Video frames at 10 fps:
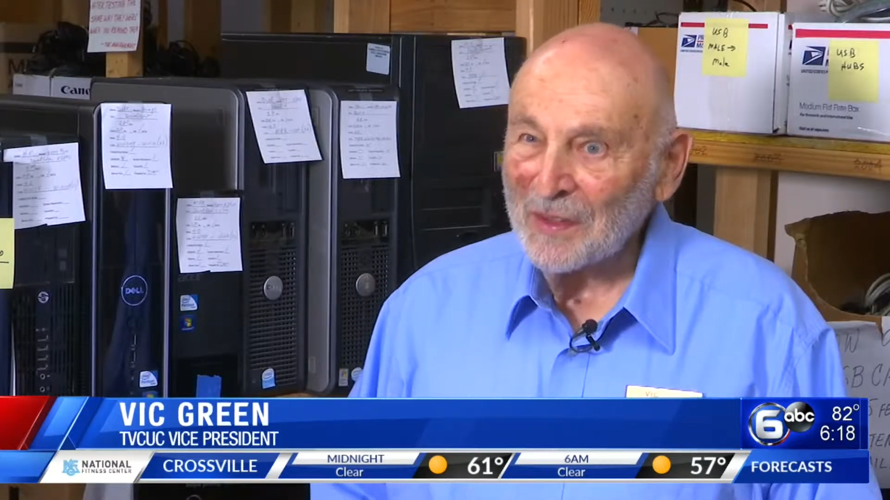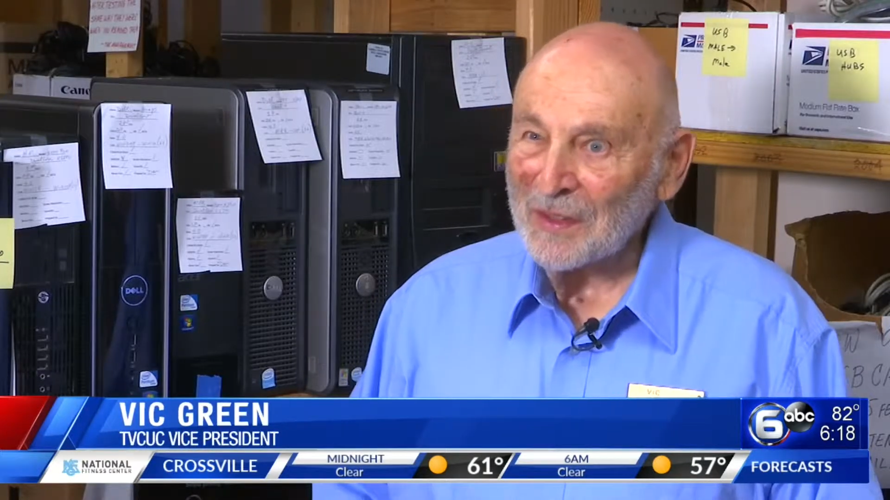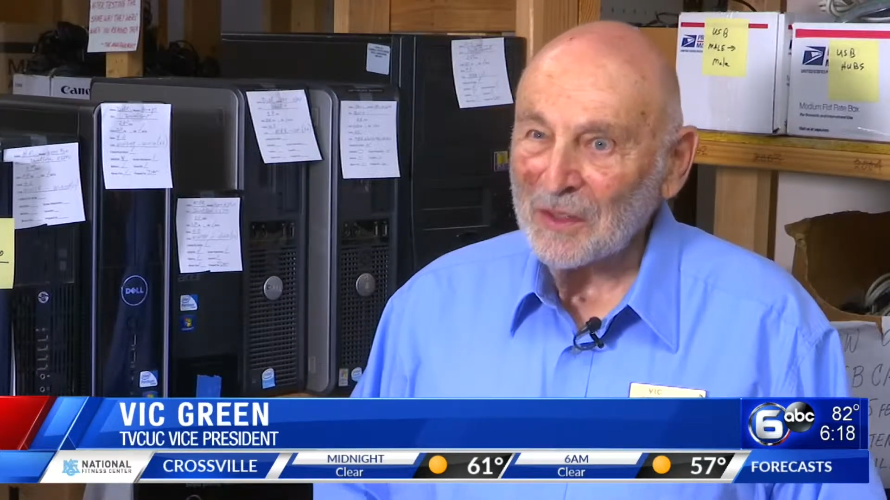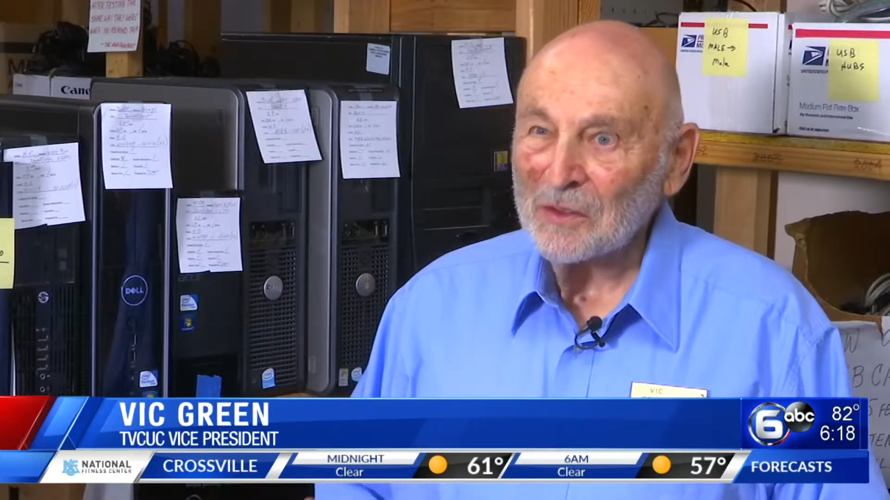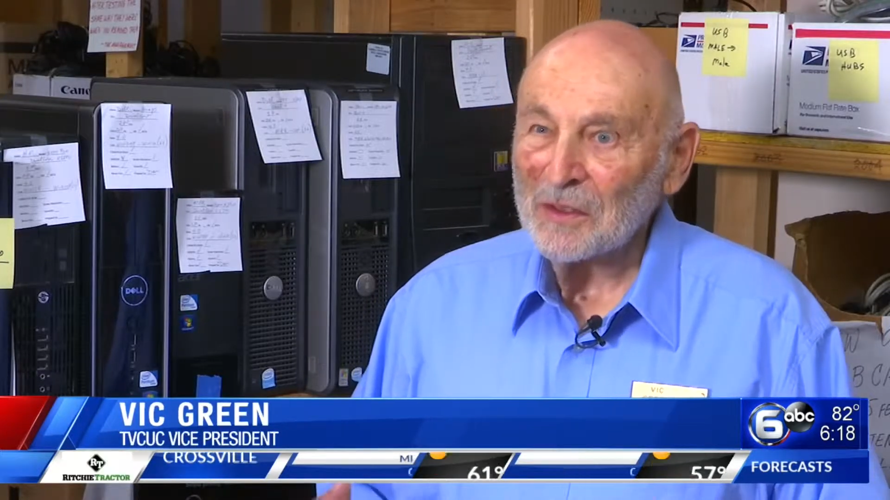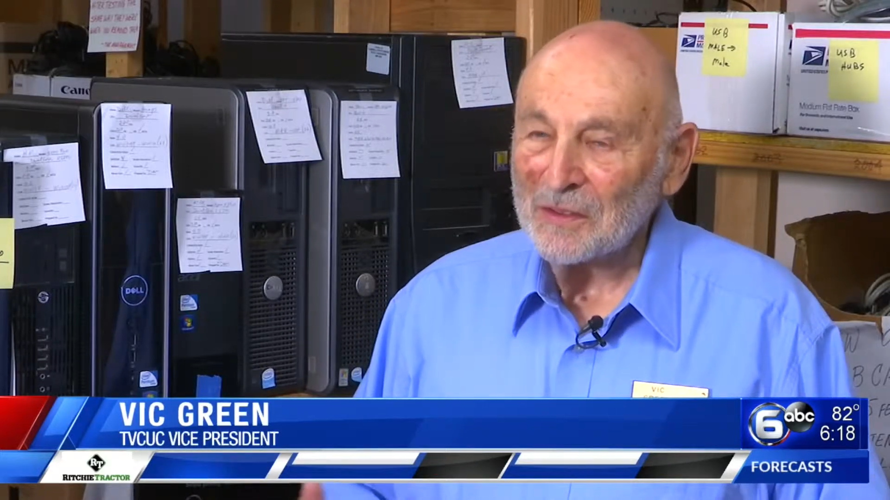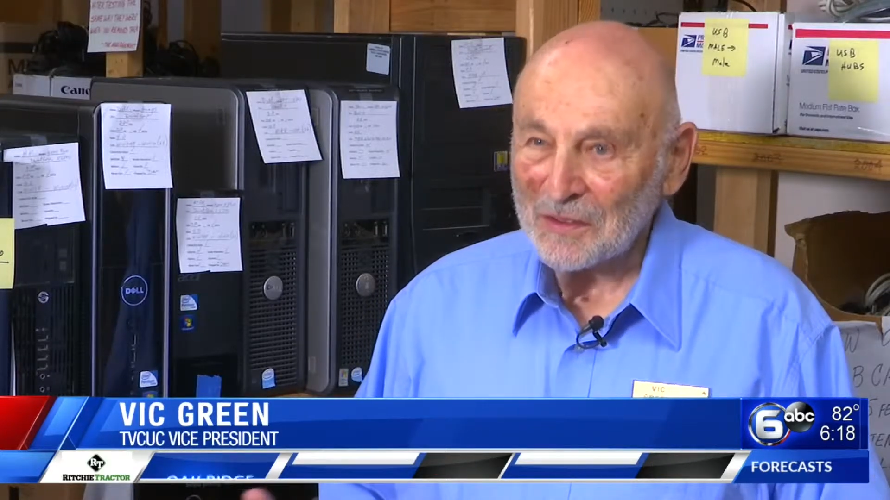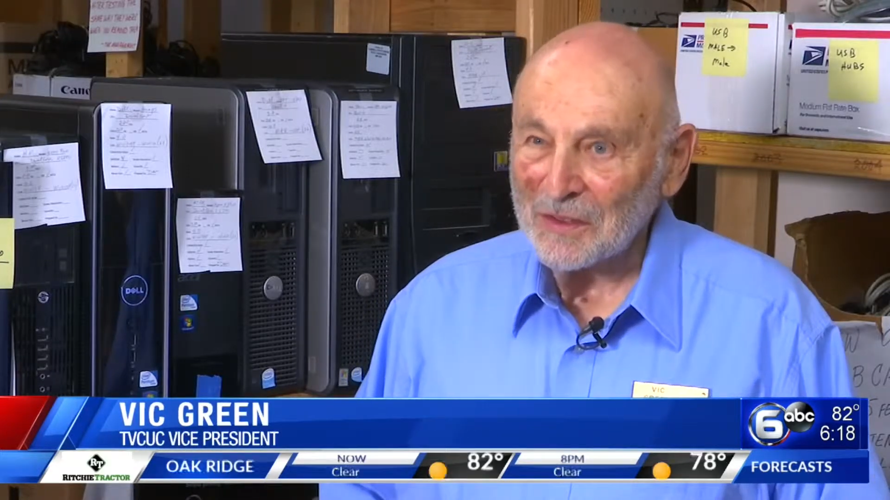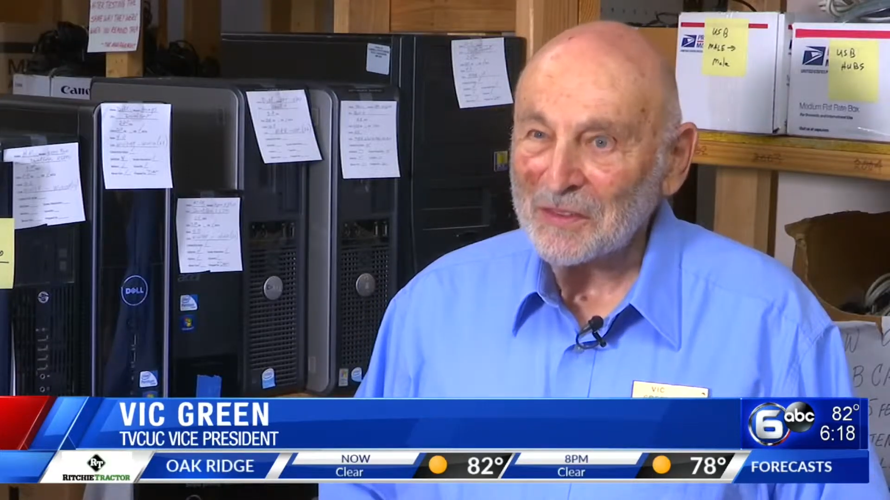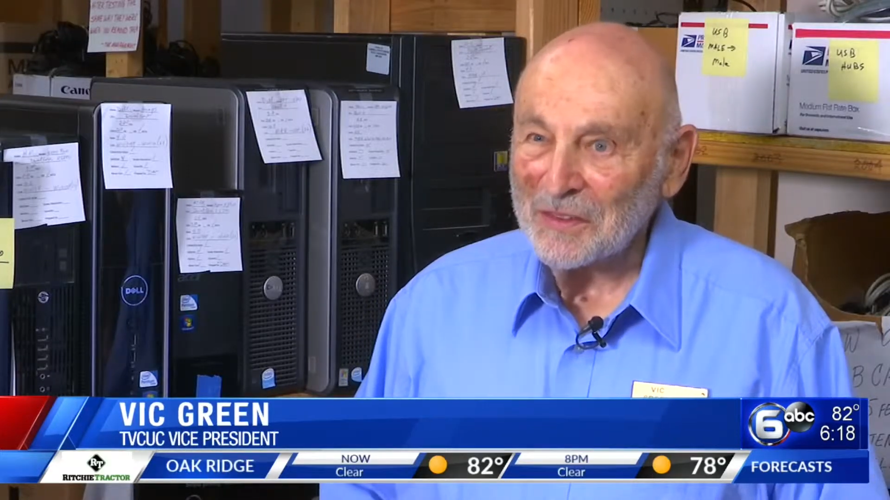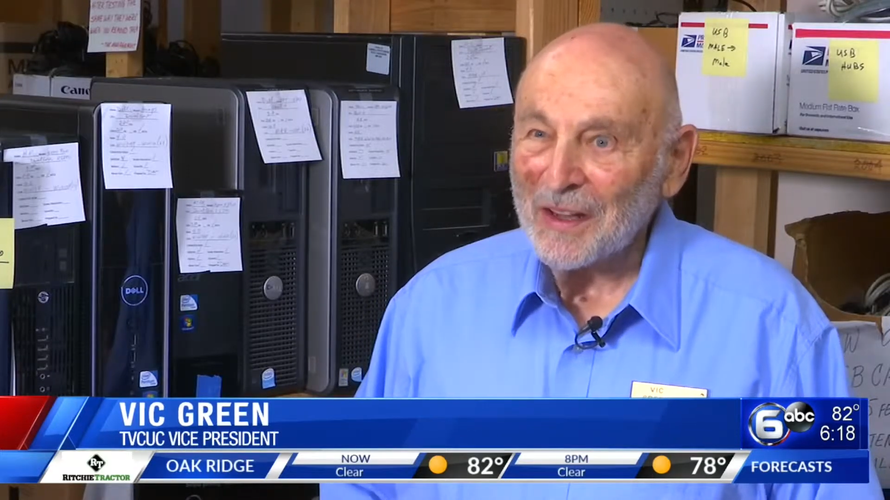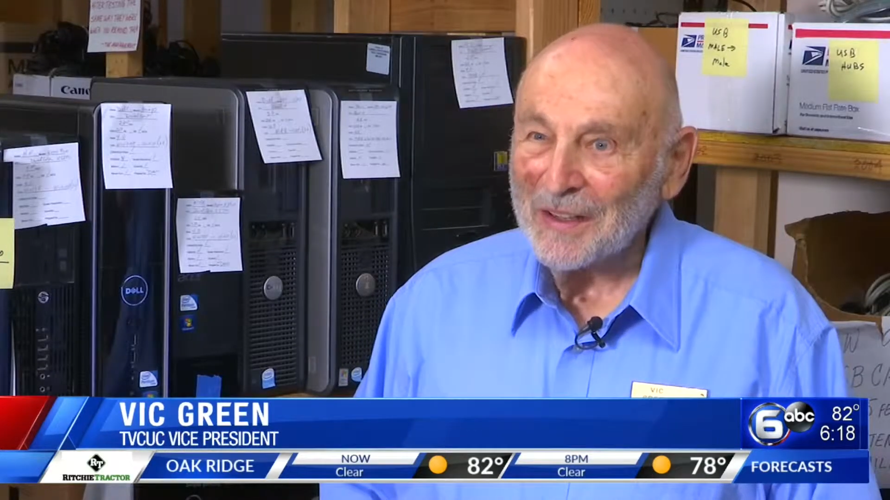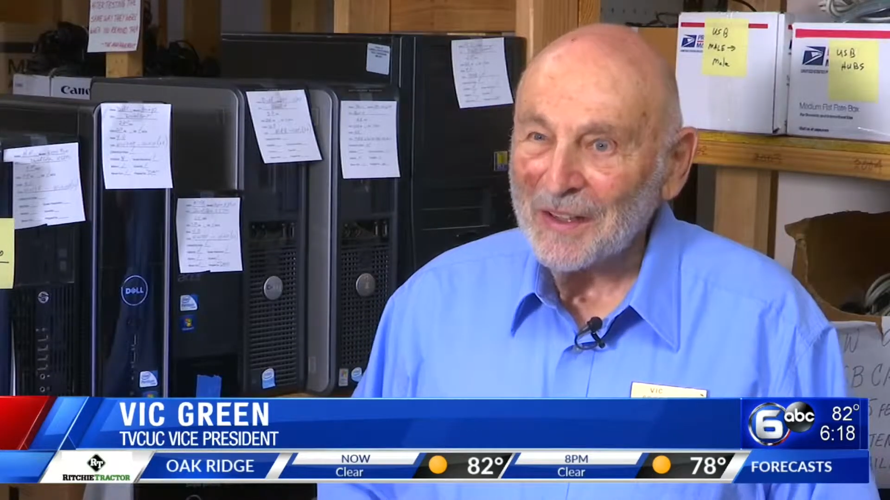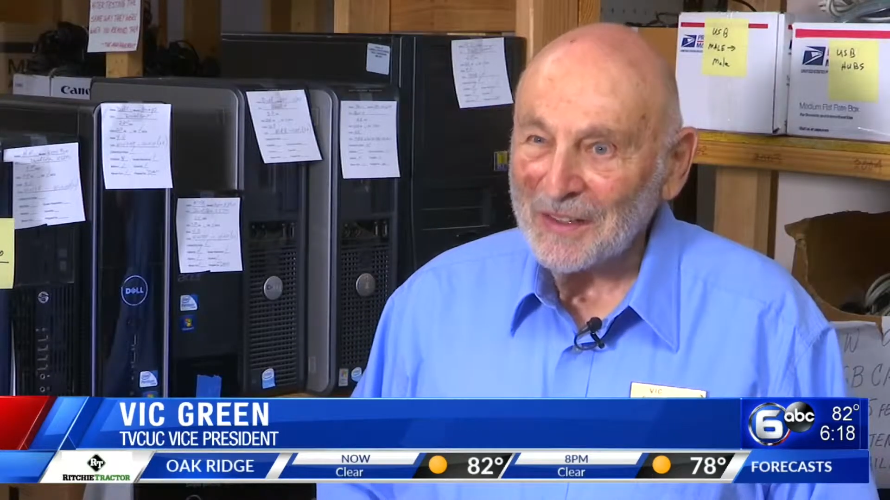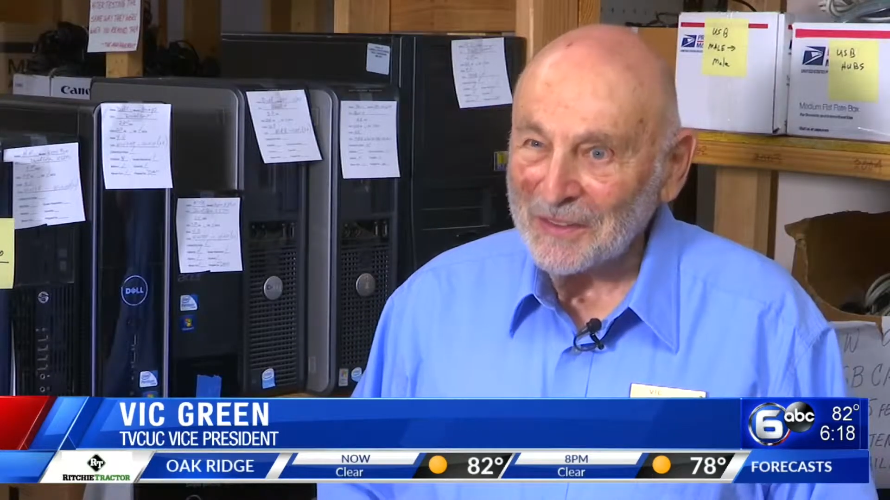here in this day
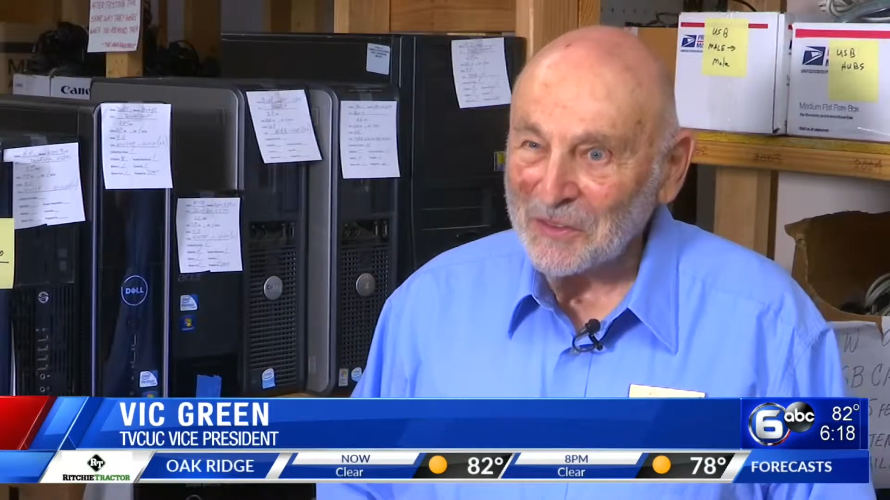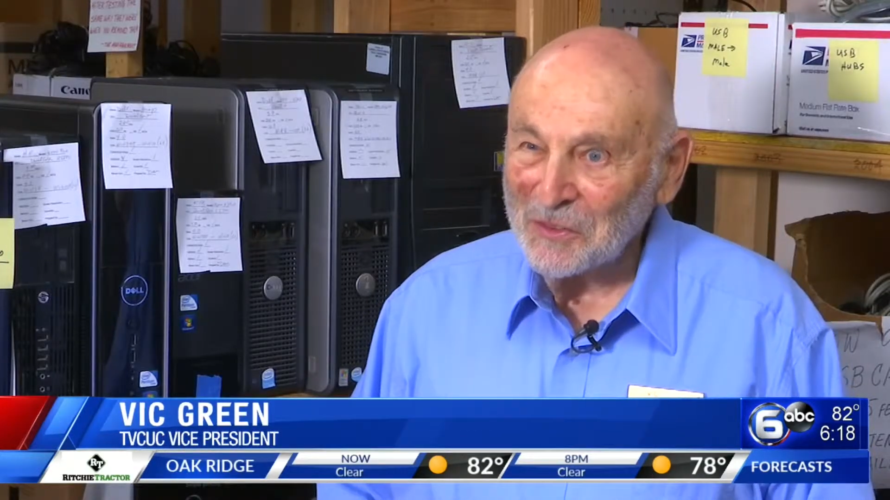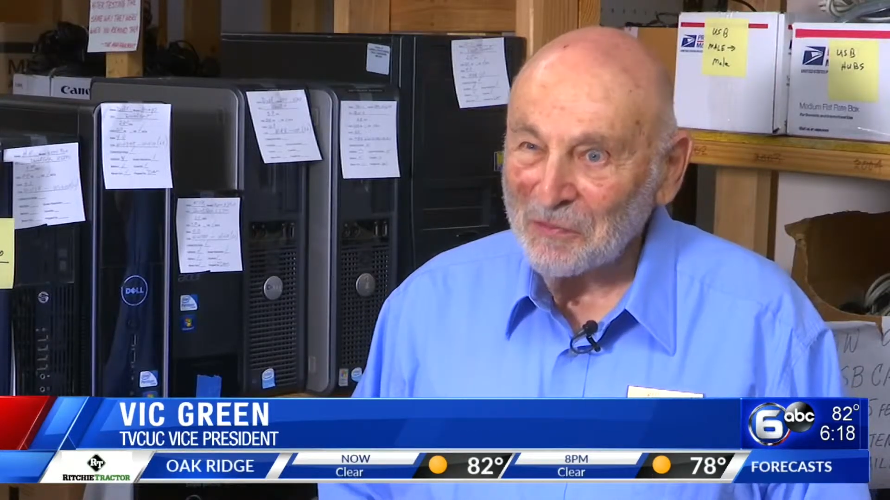and age.